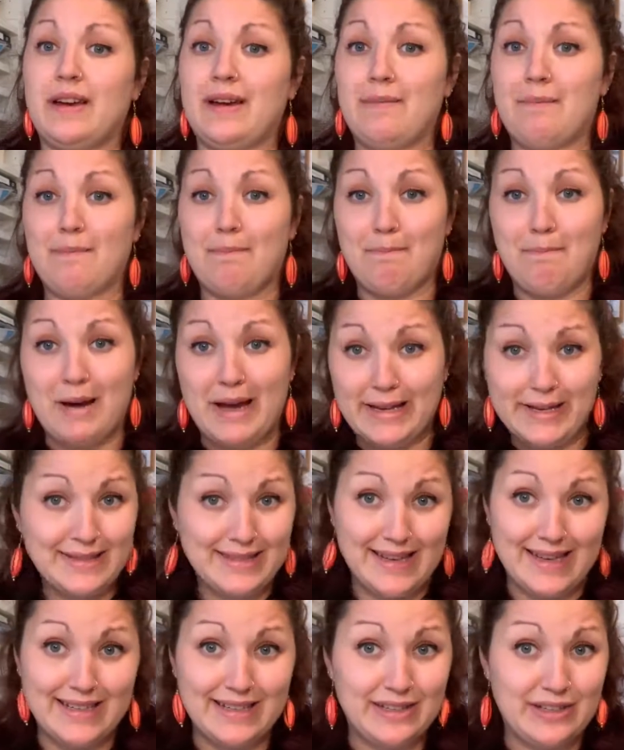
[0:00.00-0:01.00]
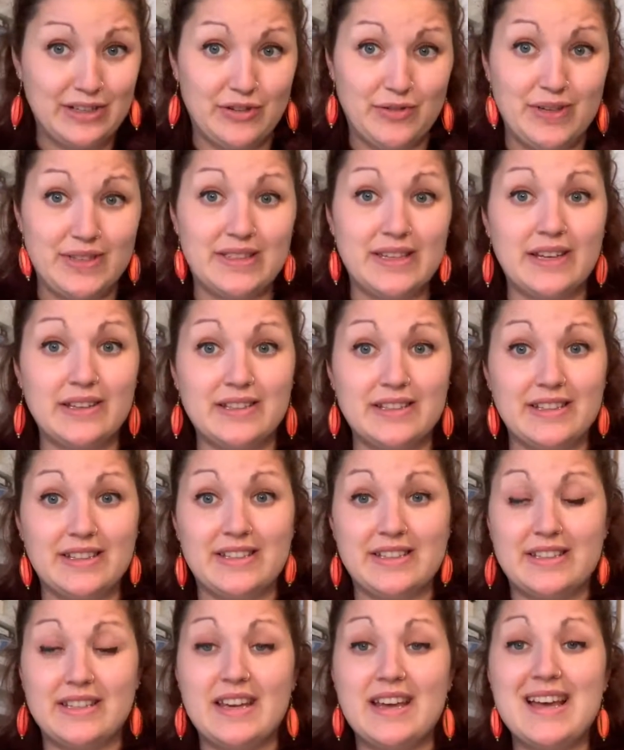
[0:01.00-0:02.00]
at minus 80 degrees
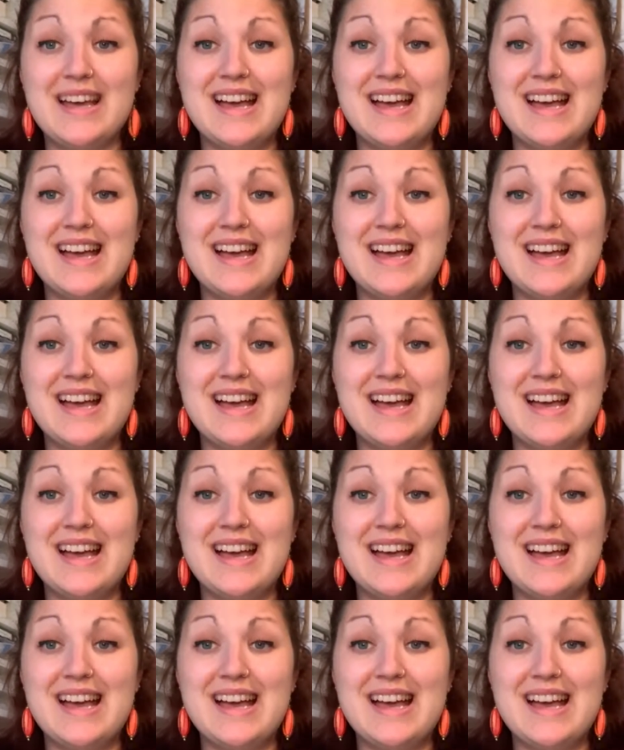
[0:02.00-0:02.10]
Celsius